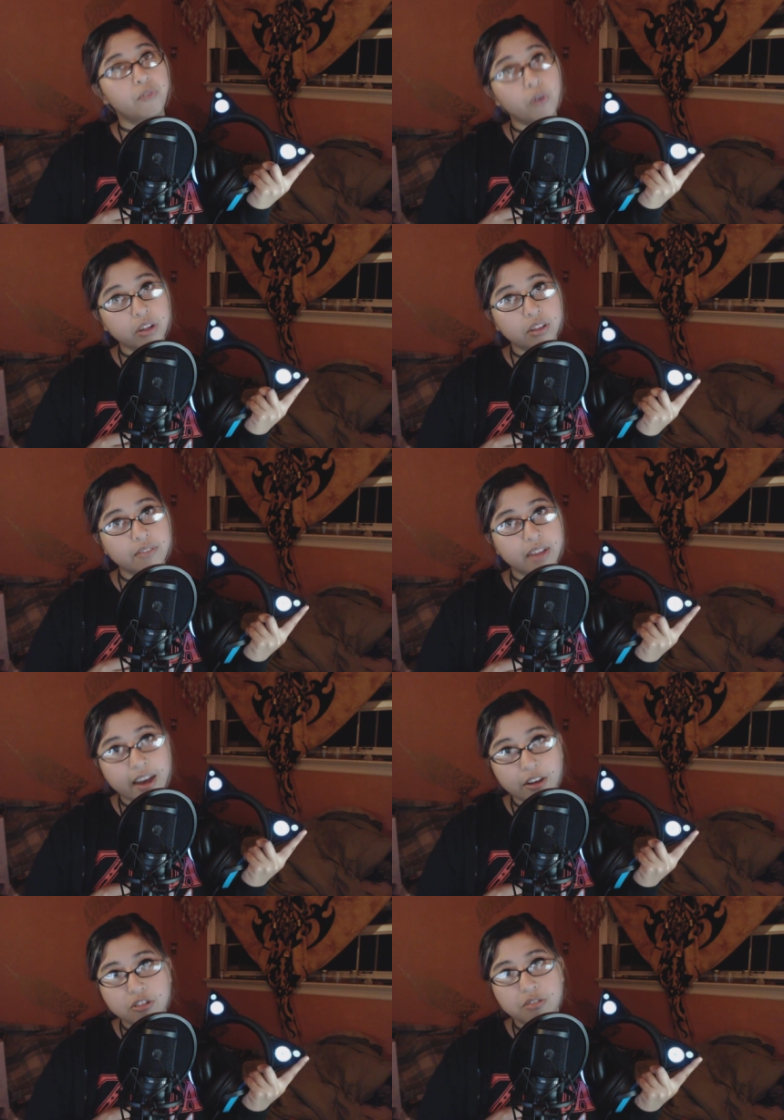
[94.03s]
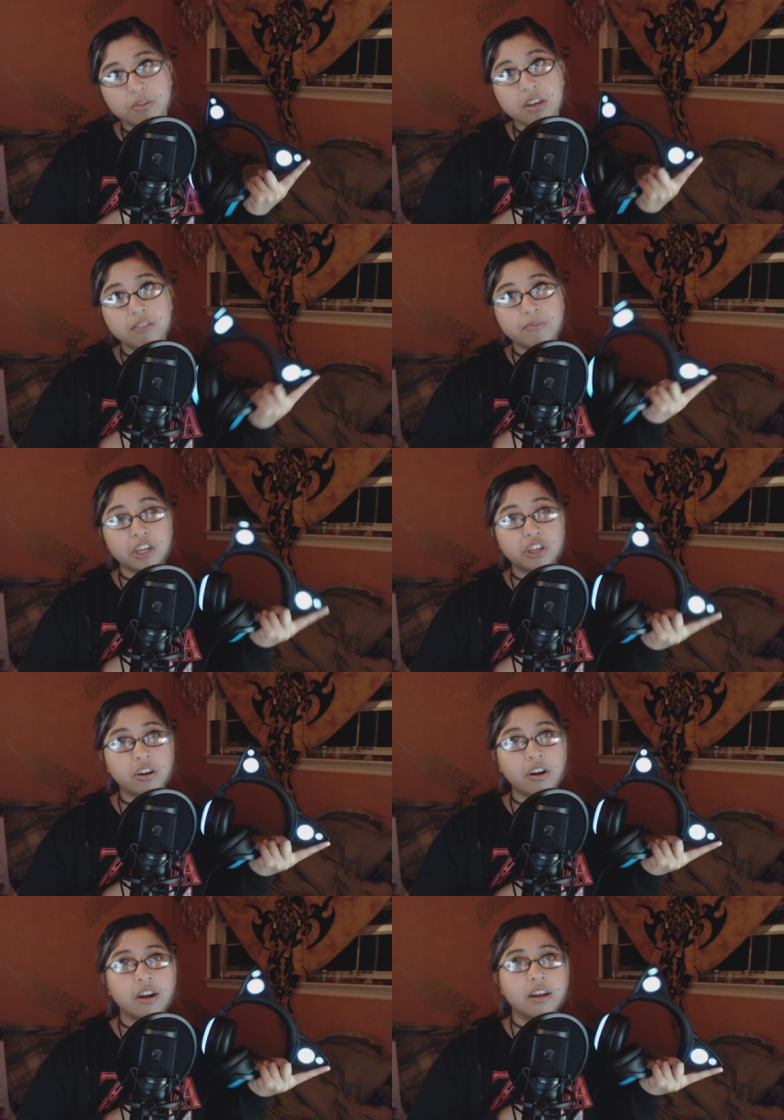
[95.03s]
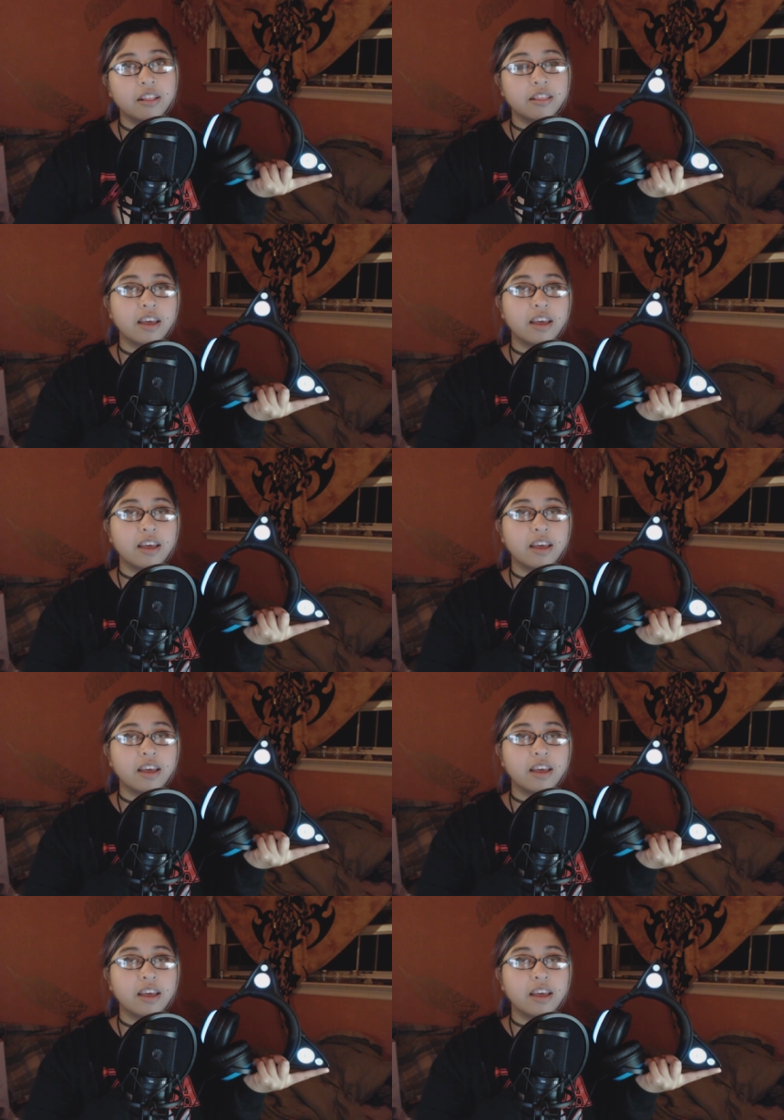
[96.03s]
before you leave the house, please make sure